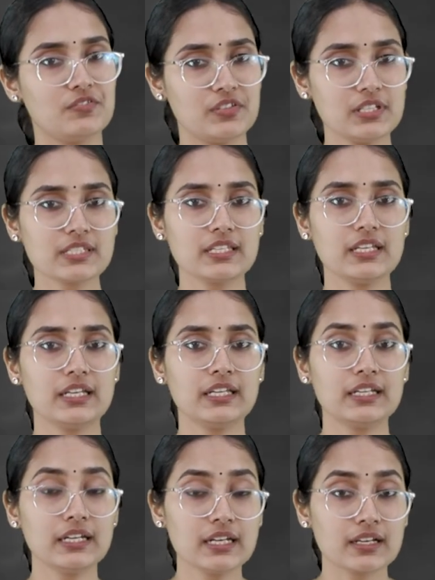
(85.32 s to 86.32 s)
We see
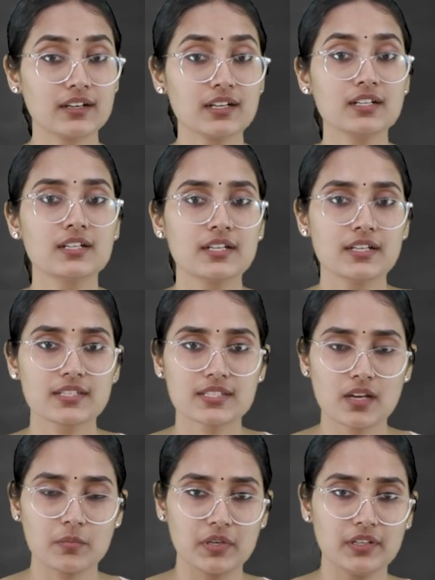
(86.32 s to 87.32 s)
in India
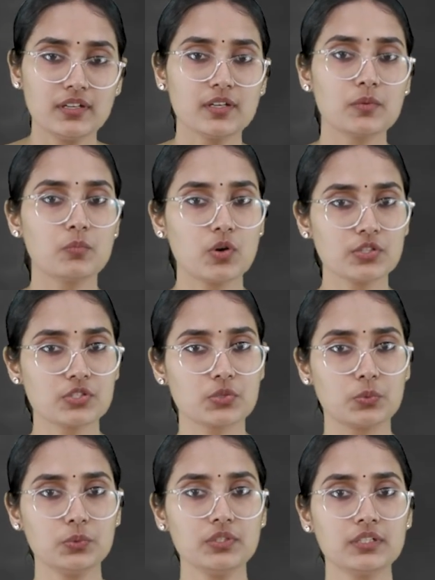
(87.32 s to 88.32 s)
summer,
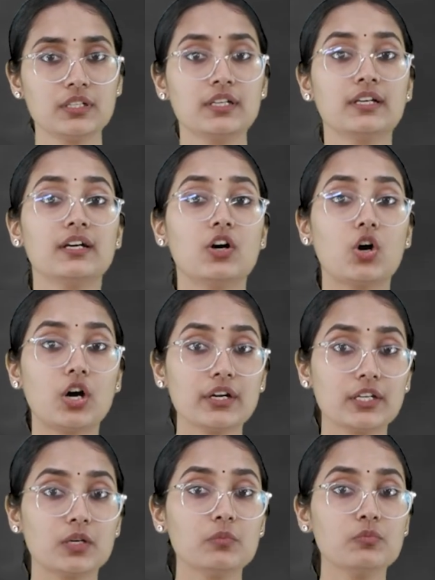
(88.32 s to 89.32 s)
monsoon,
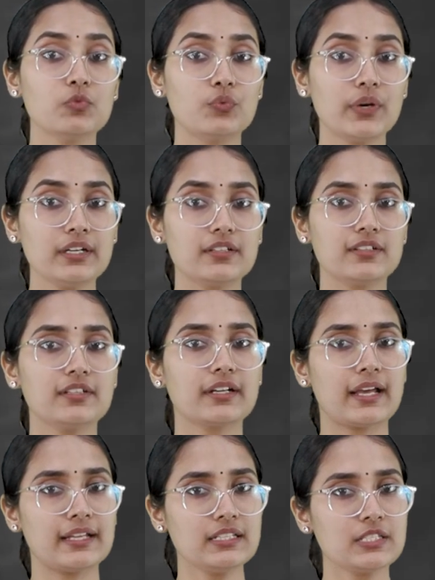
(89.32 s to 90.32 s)
autumn, winter
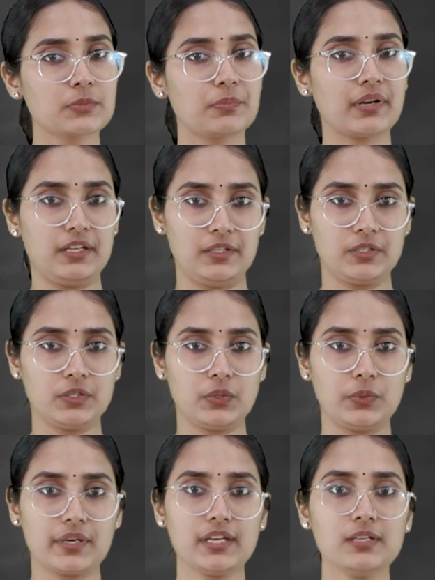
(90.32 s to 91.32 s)
and spring.
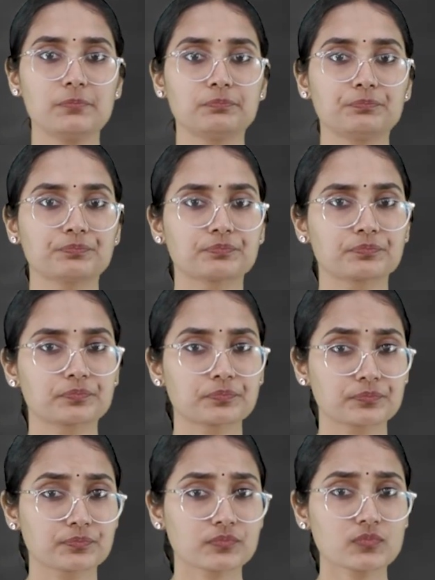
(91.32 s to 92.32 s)
Okay,
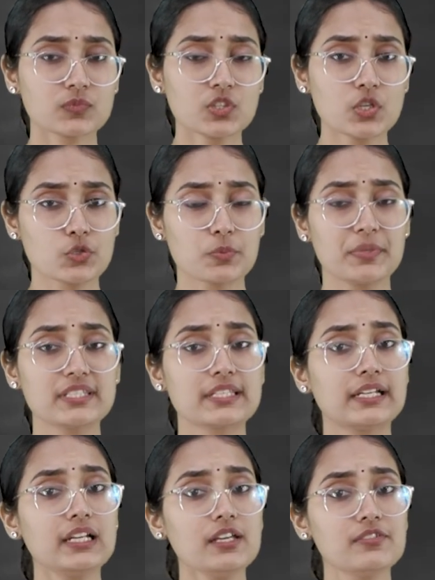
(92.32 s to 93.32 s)
so
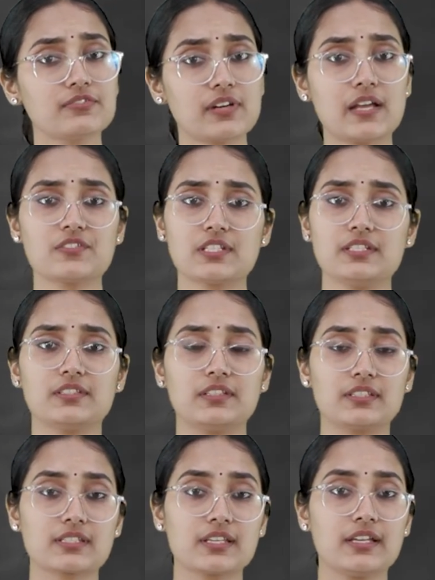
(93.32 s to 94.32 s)
basically 5
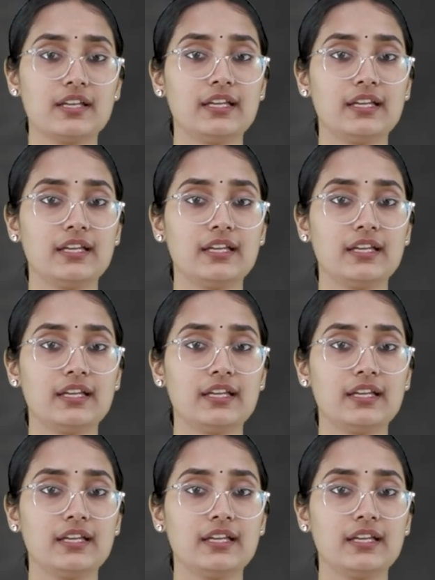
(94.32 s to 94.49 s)
seasons.